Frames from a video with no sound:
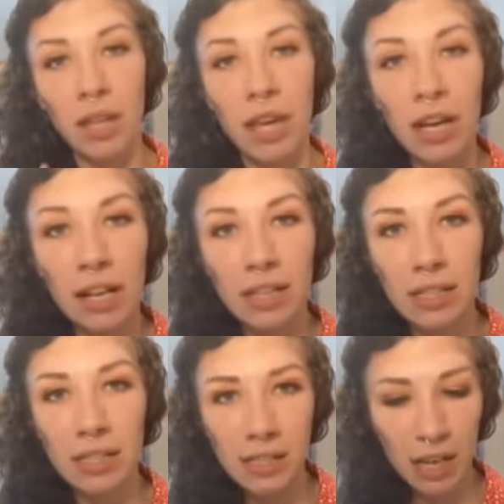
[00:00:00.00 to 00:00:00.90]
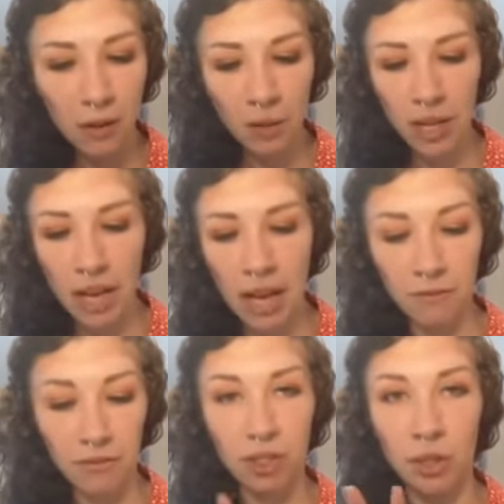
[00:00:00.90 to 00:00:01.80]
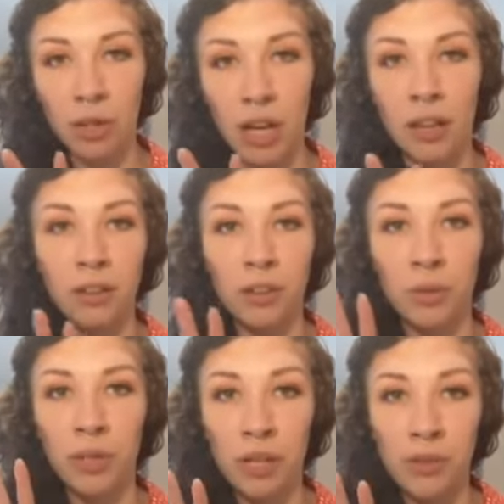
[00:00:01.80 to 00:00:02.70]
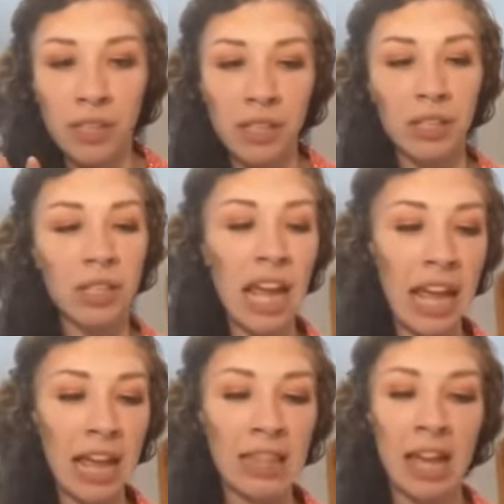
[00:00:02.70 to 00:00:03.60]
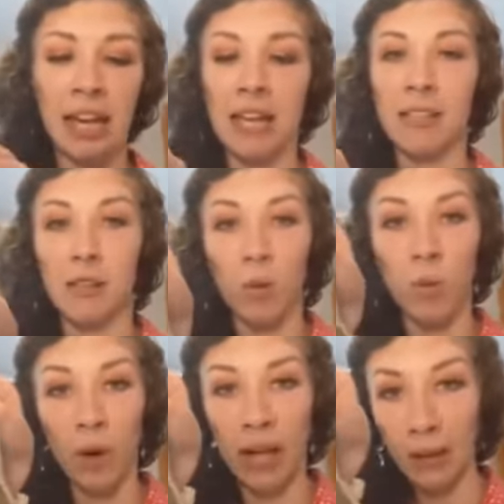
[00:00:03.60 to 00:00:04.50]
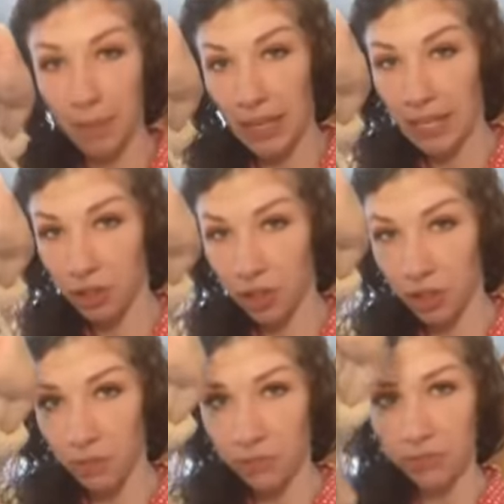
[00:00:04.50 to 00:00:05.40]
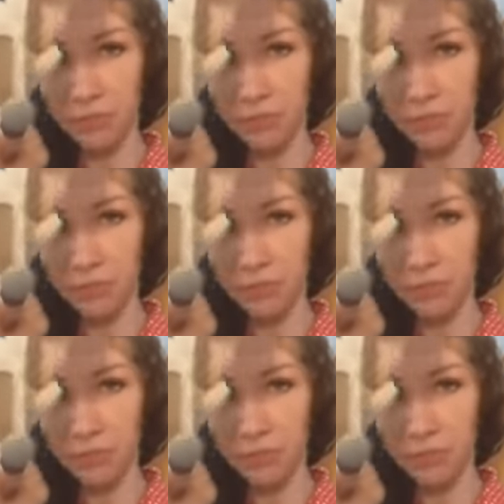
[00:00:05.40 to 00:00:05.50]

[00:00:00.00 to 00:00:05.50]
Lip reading: Like I did say, we have two colors we're using today, and that is white peach.